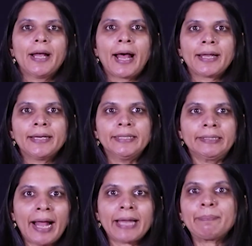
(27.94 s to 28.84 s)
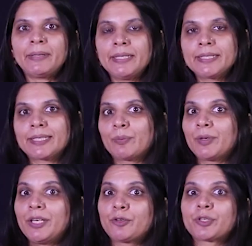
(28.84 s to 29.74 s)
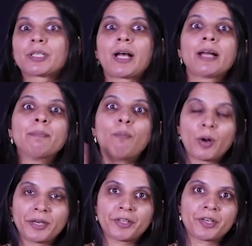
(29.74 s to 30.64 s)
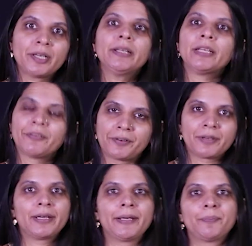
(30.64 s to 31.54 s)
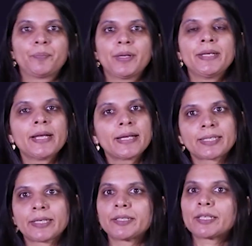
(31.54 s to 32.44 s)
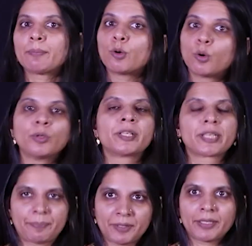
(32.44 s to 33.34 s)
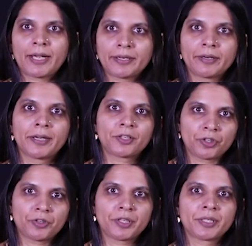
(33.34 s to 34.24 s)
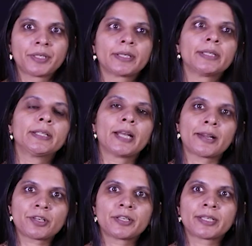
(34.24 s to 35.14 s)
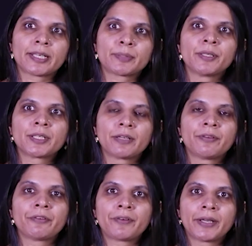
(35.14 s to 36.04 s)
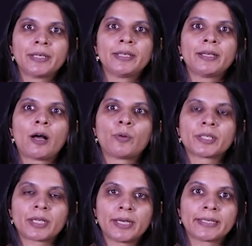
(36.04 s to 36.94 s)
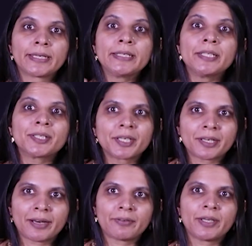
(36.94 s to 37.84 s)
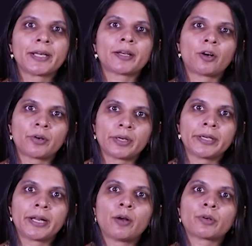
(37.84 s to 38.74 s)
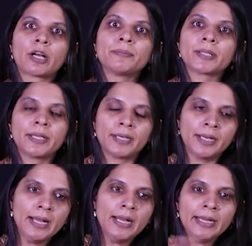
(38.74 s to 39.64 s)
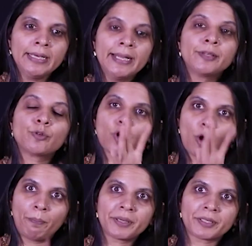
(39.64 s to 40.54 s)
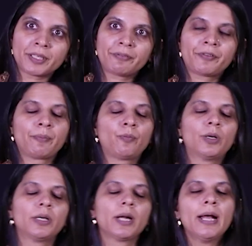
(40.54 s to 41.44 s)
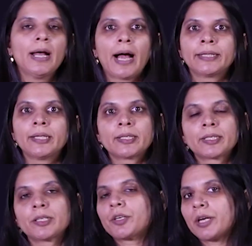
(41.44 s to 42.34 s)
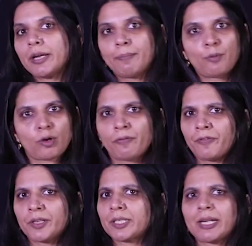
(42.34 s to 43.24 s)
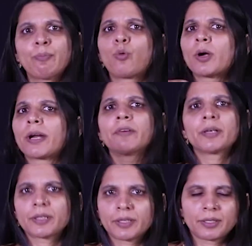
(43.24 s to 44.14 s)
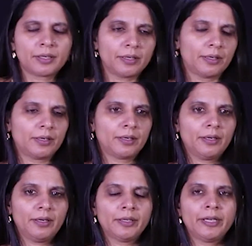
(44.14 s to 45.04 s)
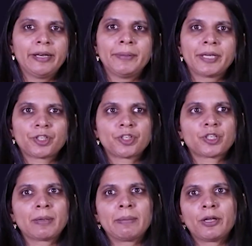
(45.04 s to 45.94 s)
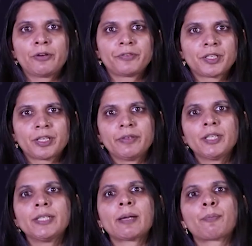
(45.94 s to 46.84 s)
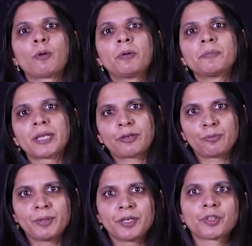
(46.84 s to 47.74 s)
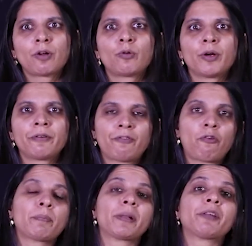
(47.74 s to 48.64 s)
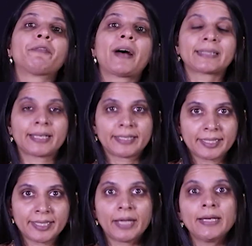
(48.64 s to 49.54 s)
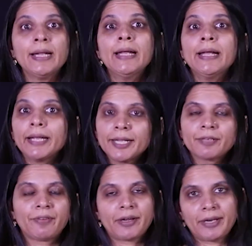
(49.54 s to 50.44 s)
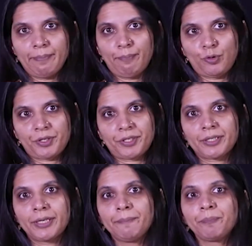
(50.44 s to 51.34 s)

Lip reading: And that means that we need to start monitoring differently. India has taken some good steps in that direction recently. The National Assessment Survey finally now is collecting district level data on learning outcomes in linked to a competency framework. I think this is a really important first step. Whatever the limitations may be of the survey, these are problems that could be resolved going forward, but the fact that it's done is very important.